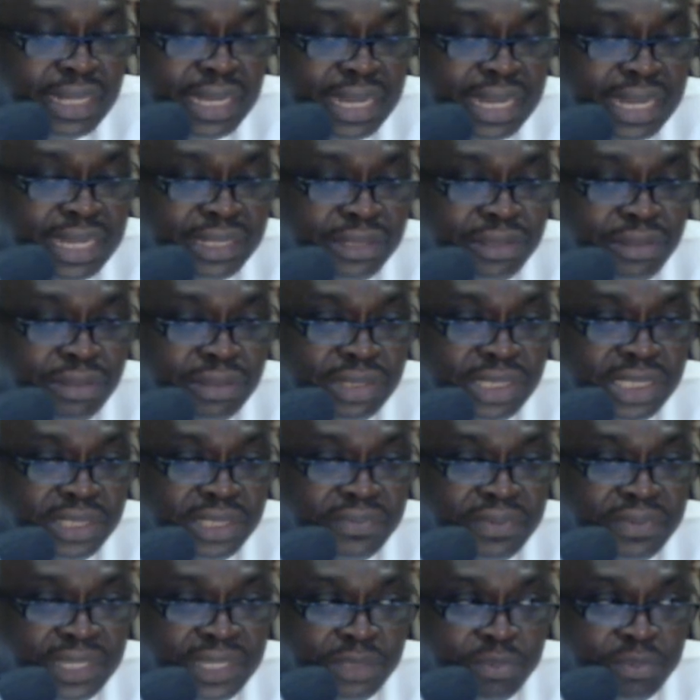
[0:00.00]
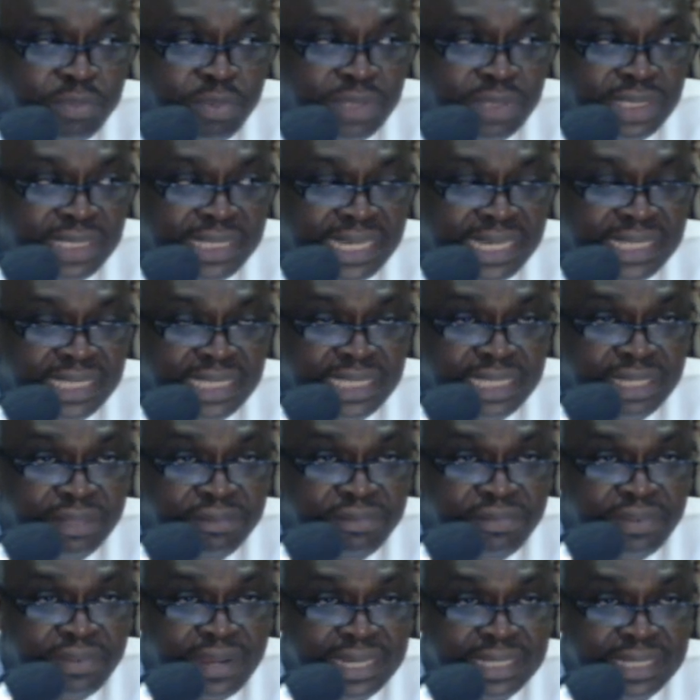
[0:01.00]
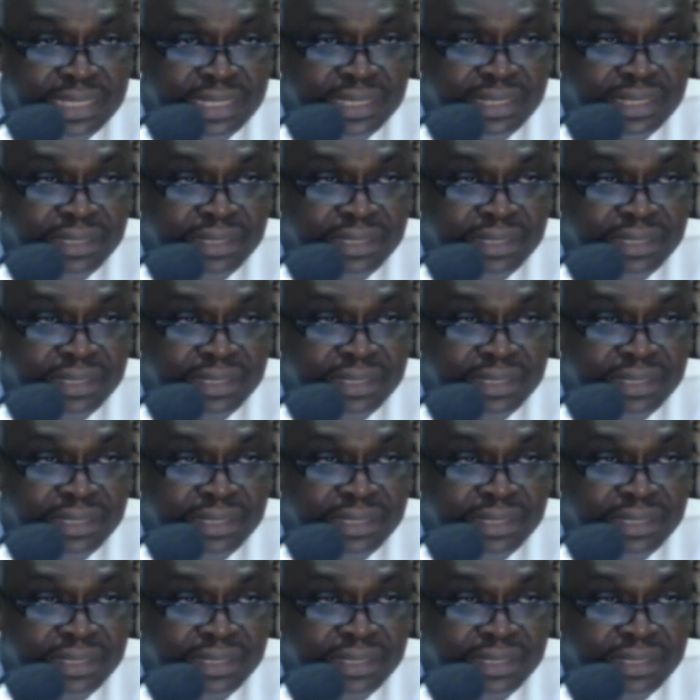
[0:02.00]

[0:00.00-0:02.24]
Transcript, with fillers: Adults speed potential fact.